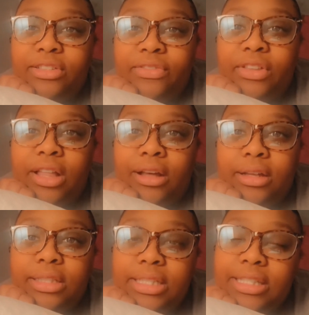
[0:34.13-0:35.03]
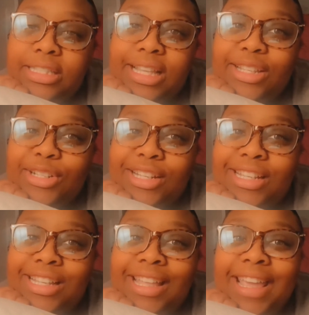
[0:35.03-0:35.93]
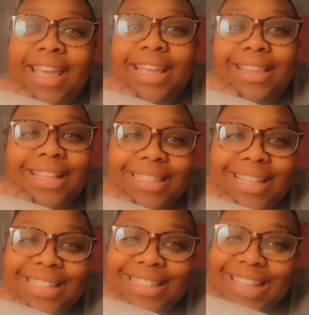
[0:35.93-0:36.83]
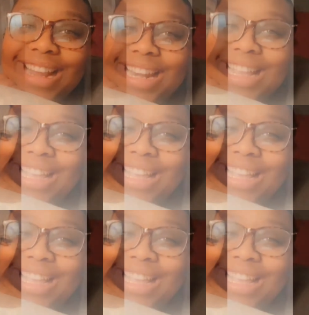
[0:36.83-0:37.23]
vlogs, etc. Let's get started.